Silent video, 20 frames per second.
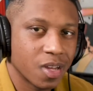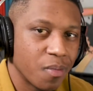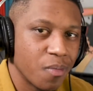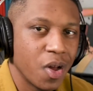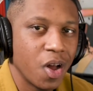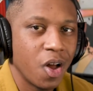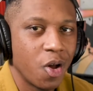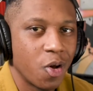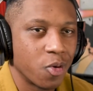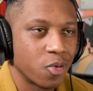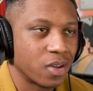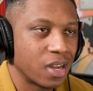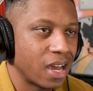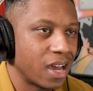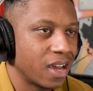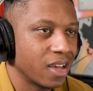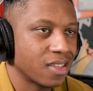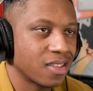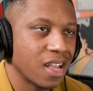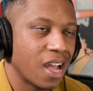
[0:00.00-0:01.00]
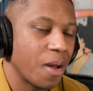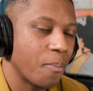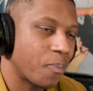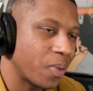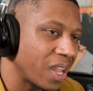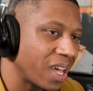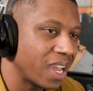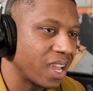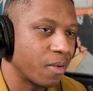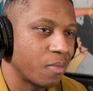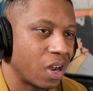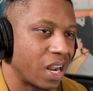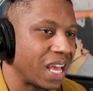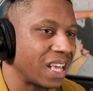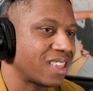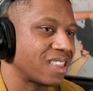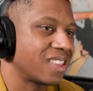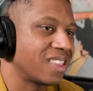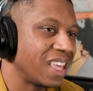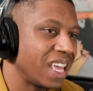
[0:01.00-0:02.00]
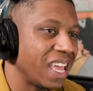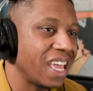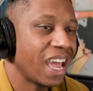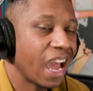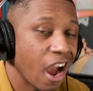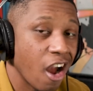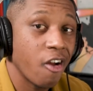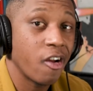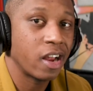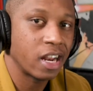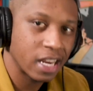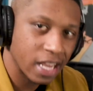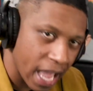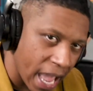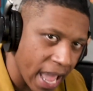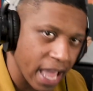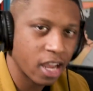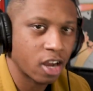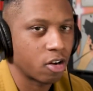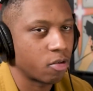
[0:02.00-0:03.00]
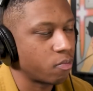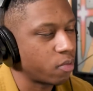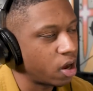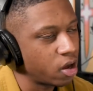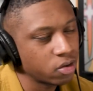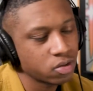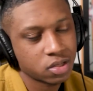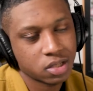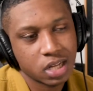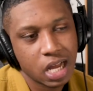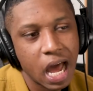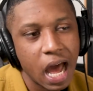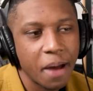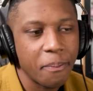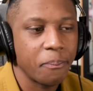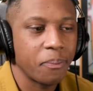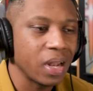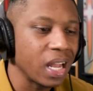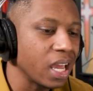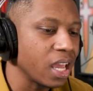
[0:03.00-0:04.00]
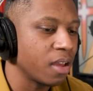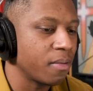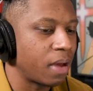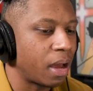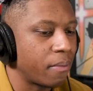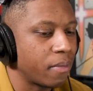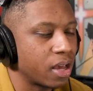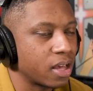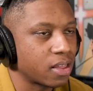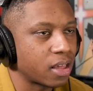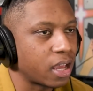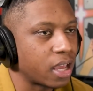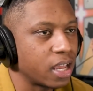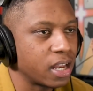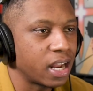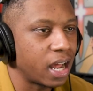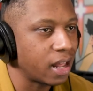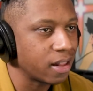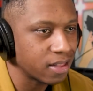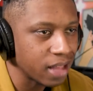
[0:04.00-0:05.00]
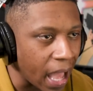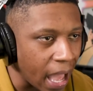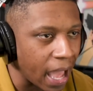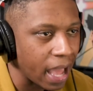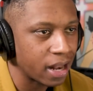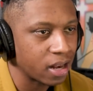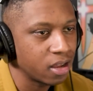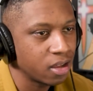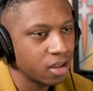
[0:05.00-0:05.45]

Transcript: Come on, nah. Stop playing, bro. That's the Eren Yeager, bro. Stop playing, my man's like he not that.